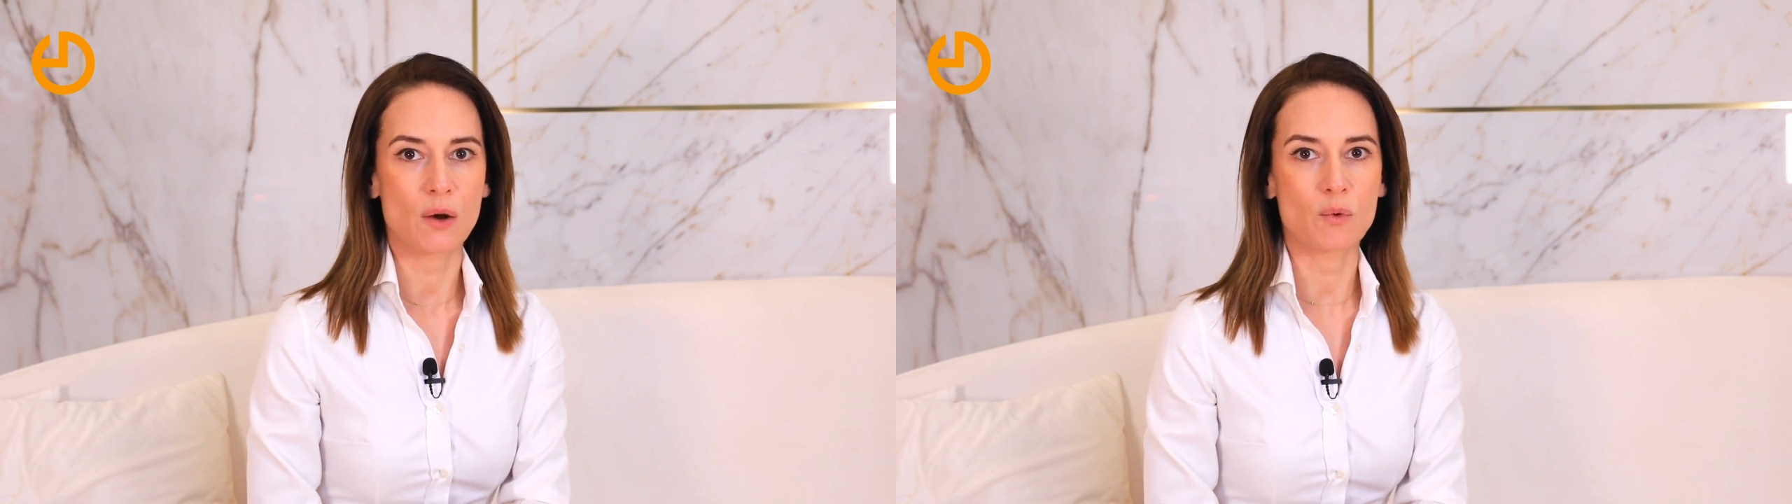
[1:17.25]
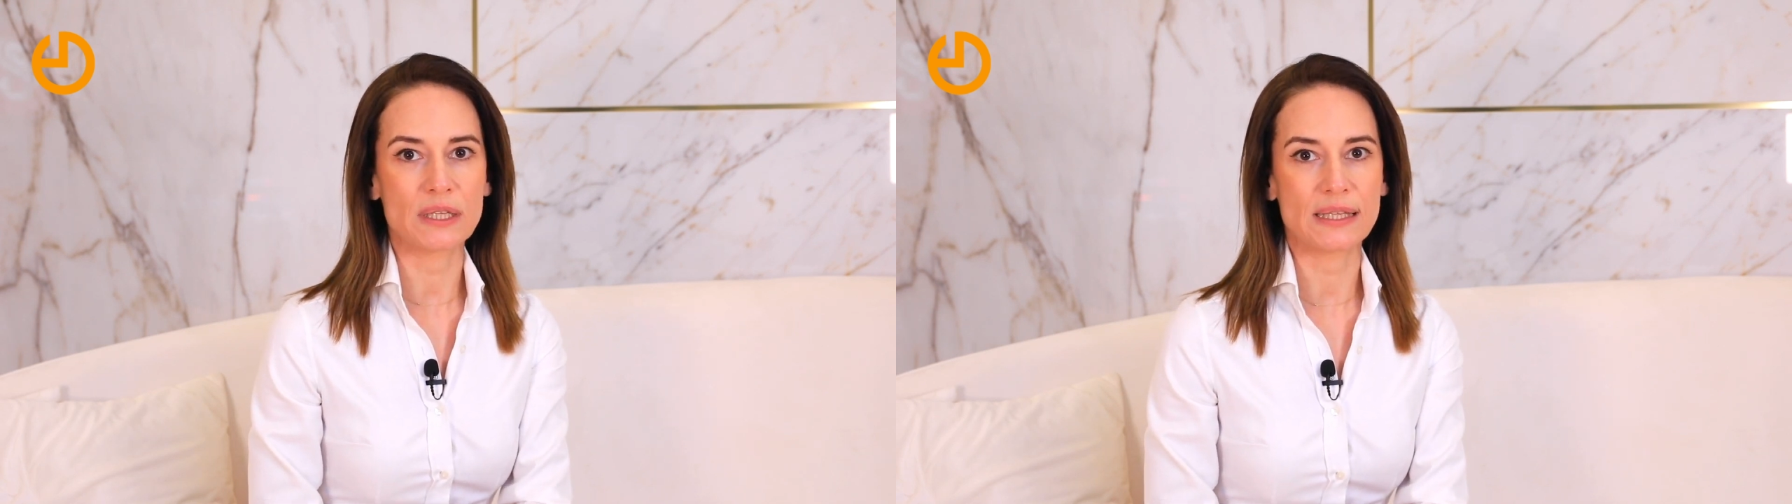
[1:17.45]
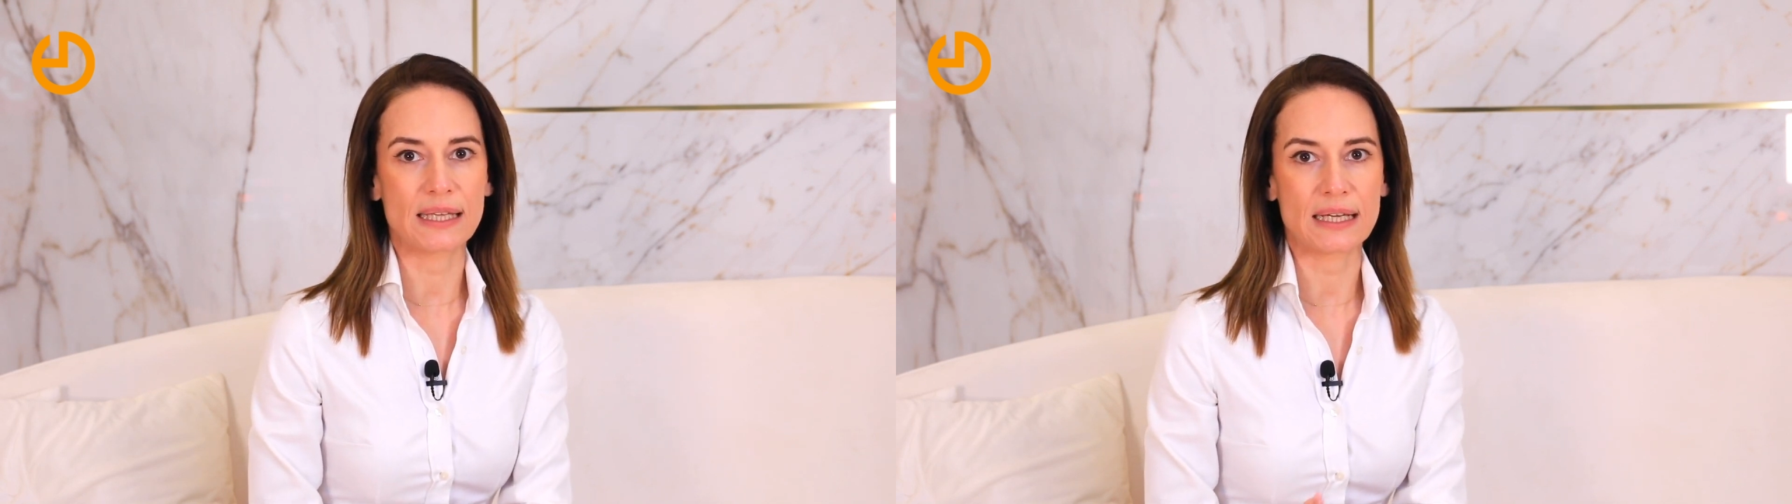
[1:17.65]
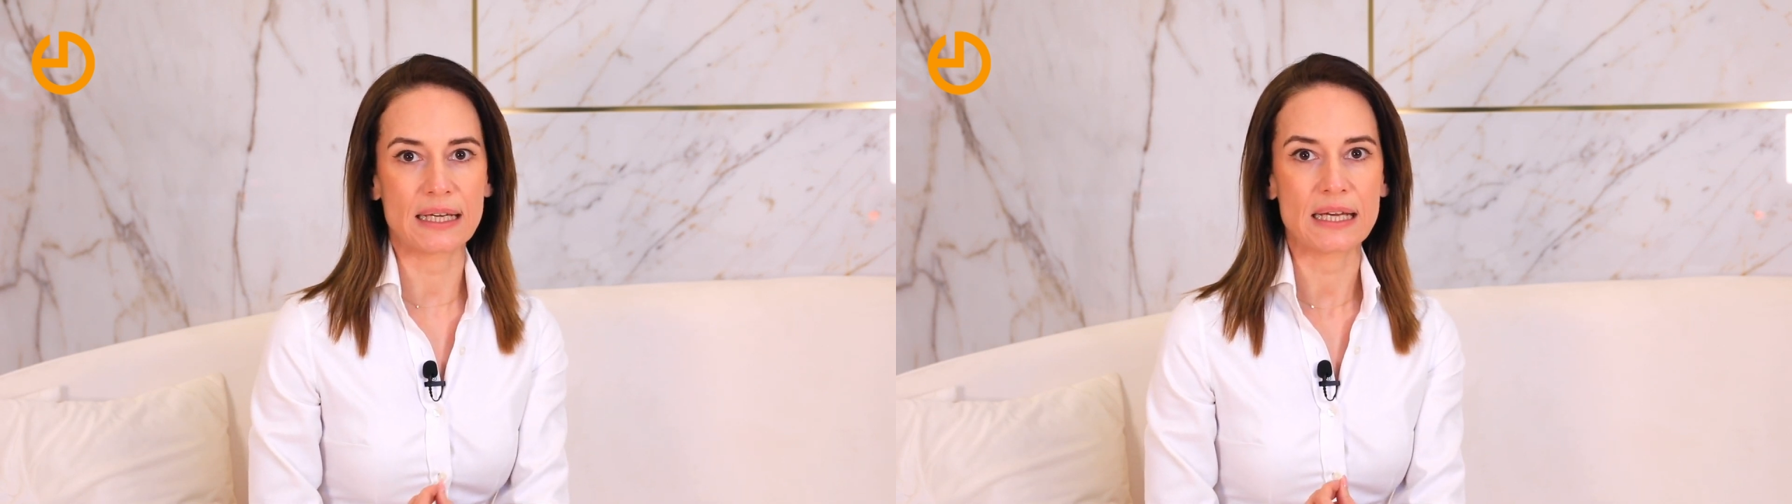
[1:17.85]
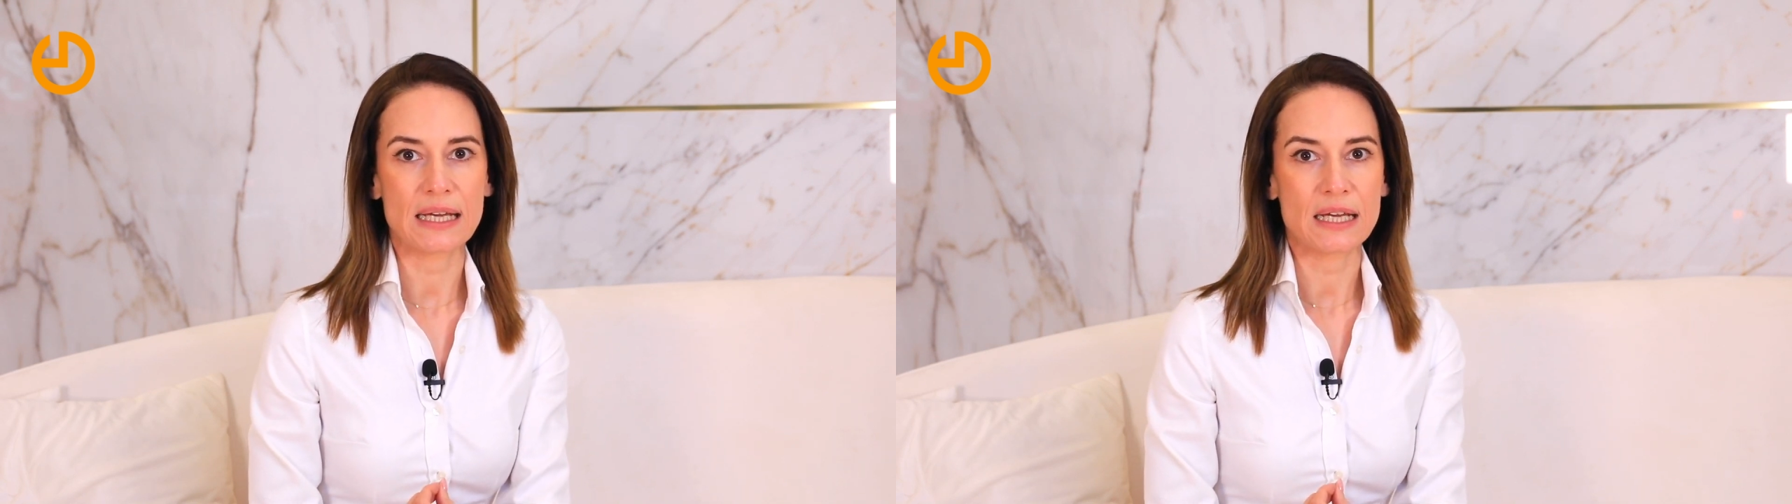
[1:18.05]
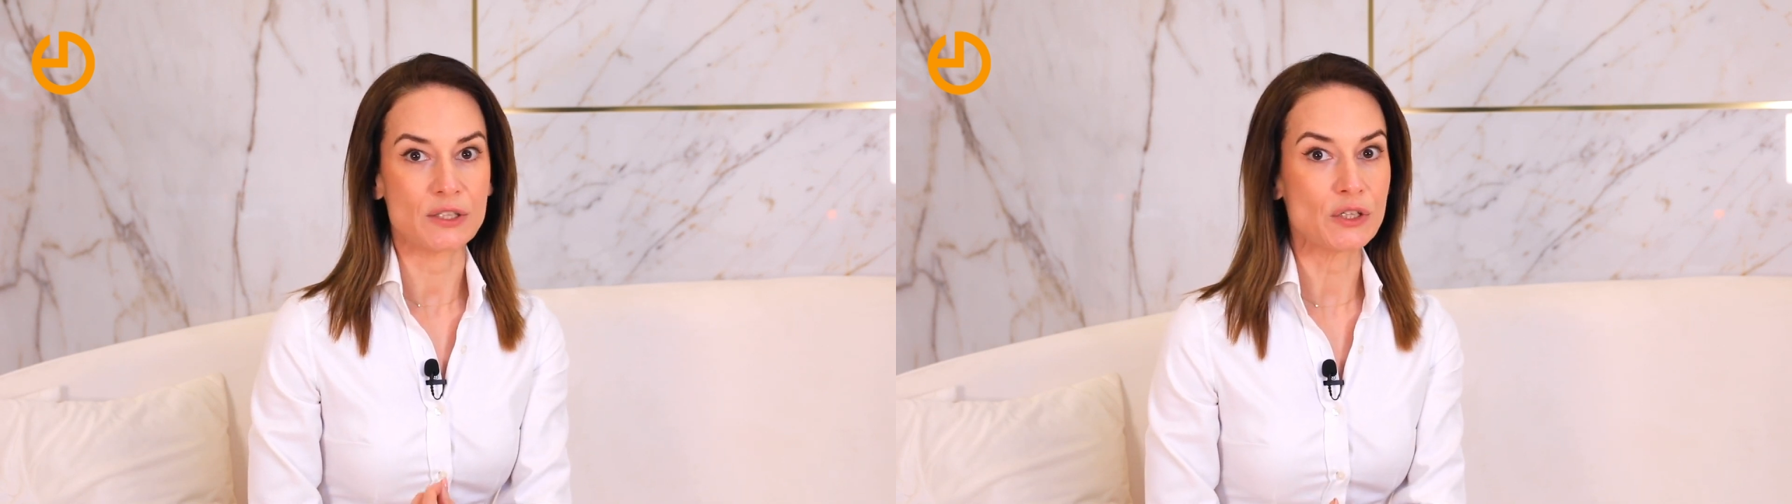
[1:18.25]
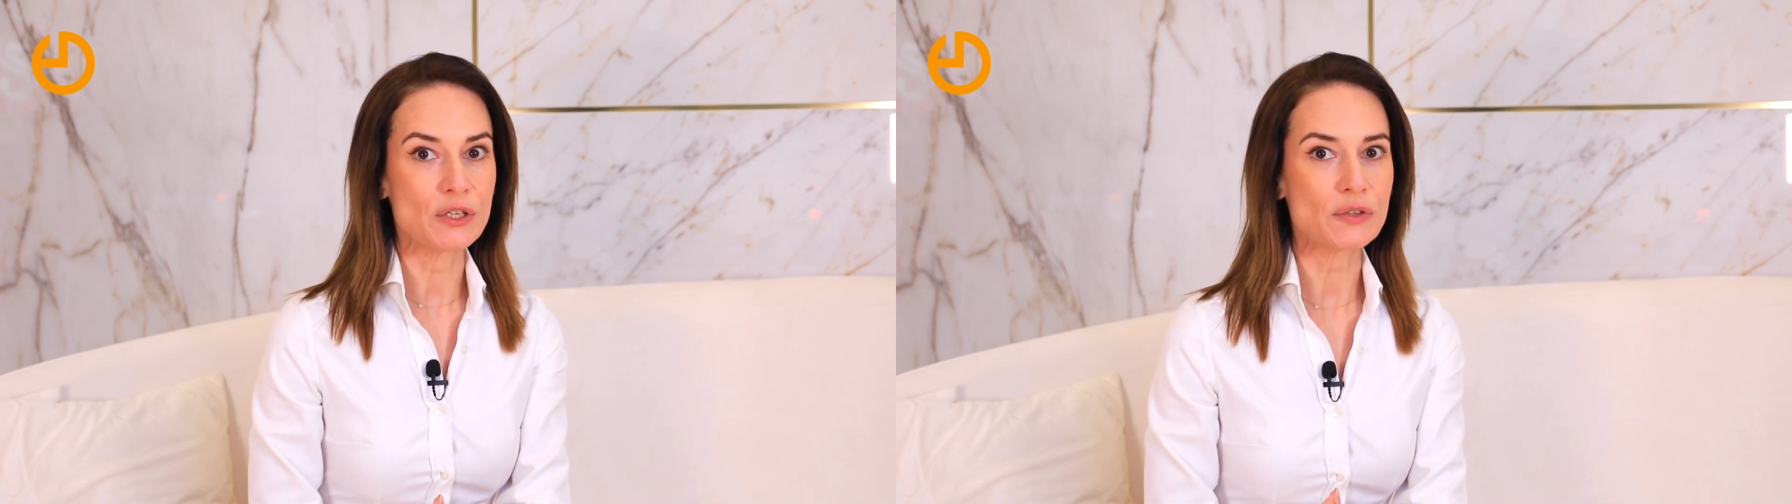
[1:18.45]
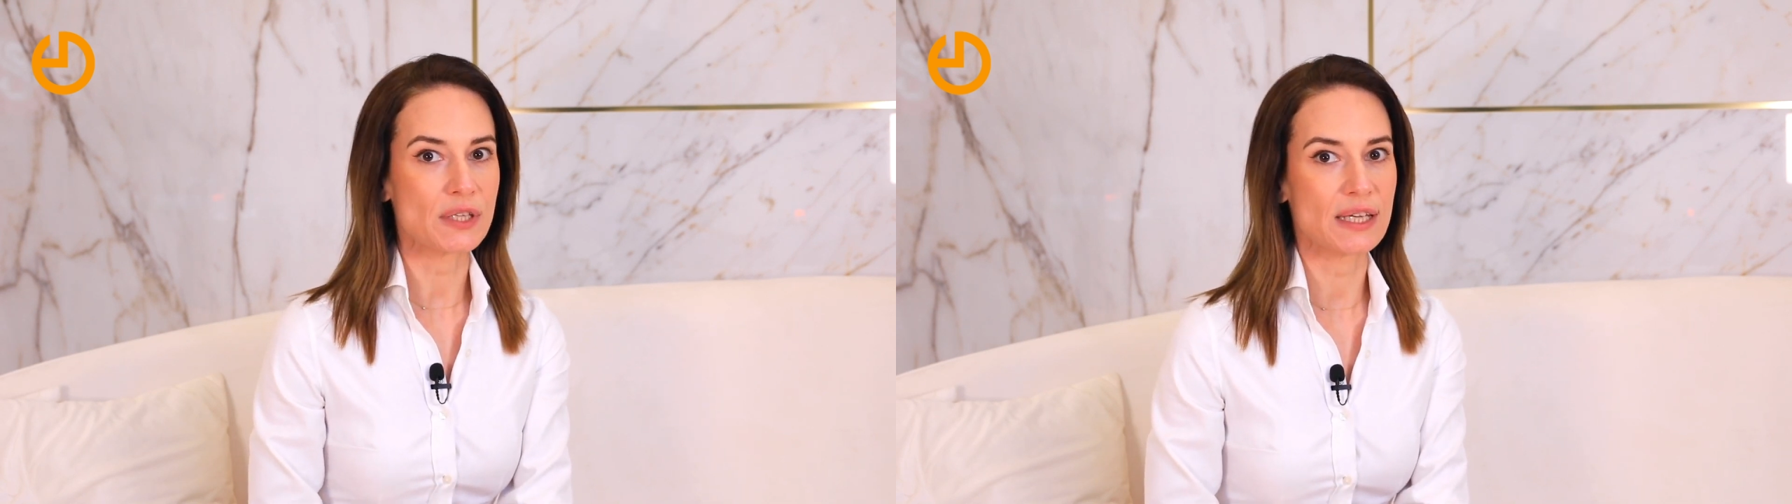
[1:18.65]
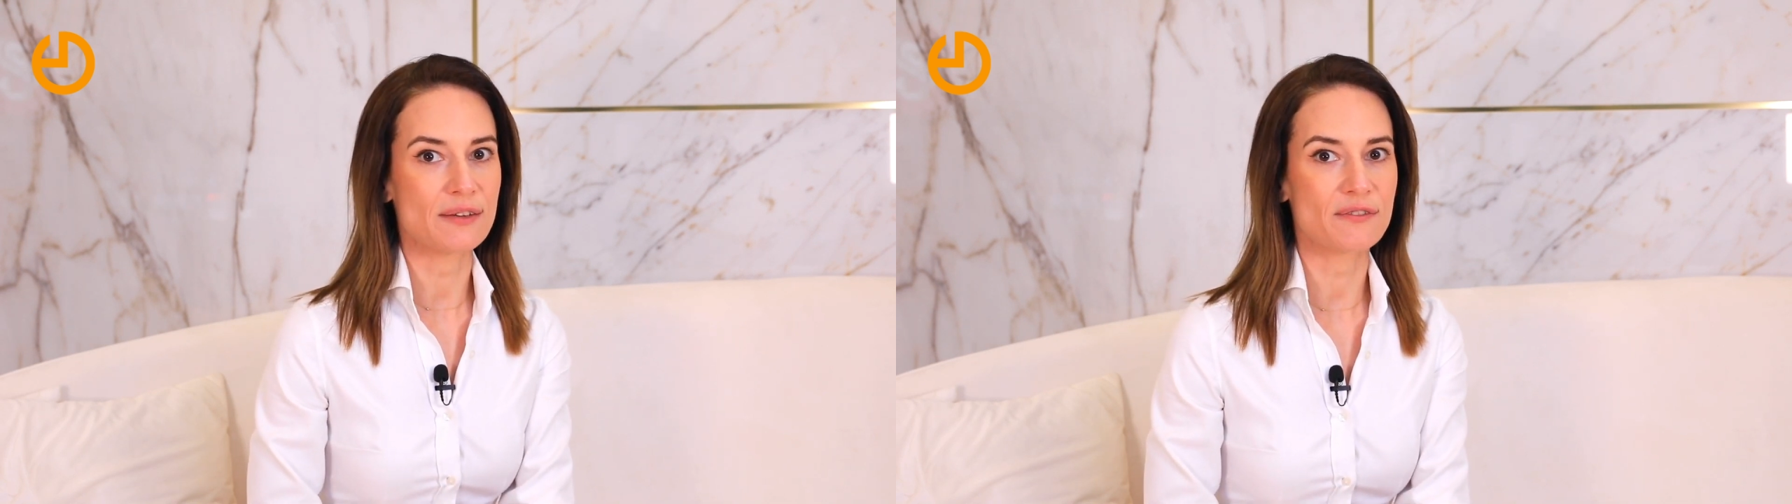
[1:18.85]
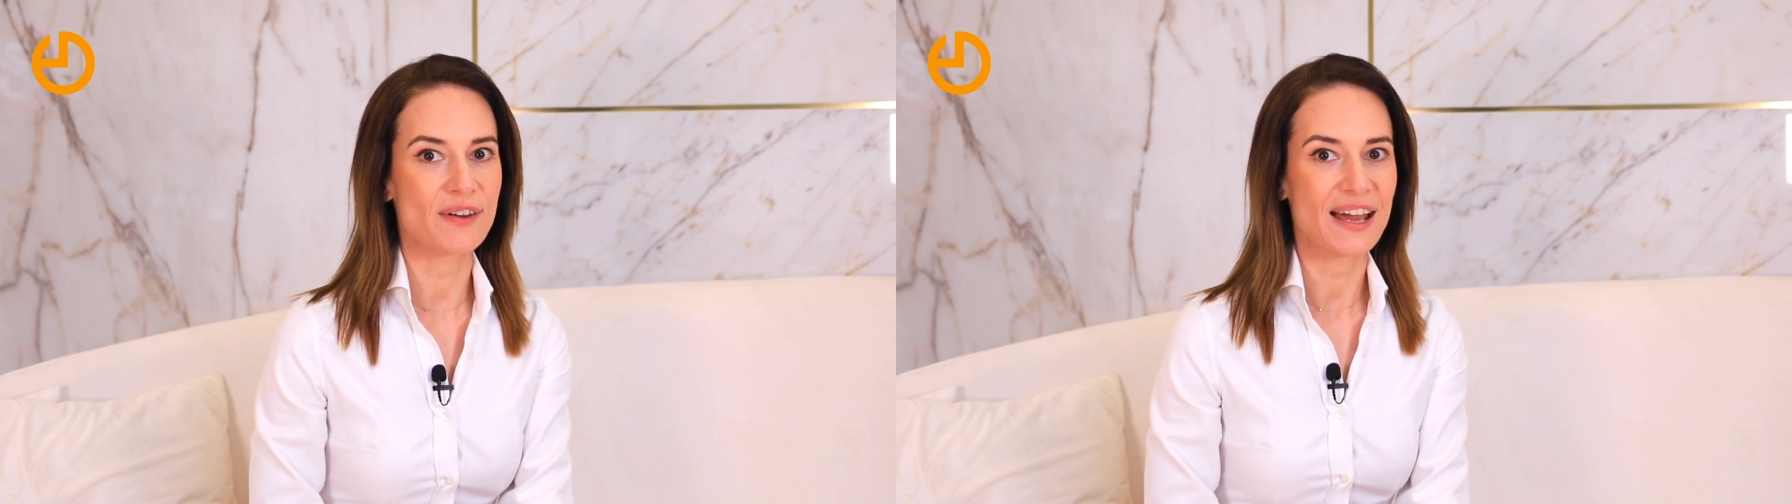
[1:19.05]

with the new teeth,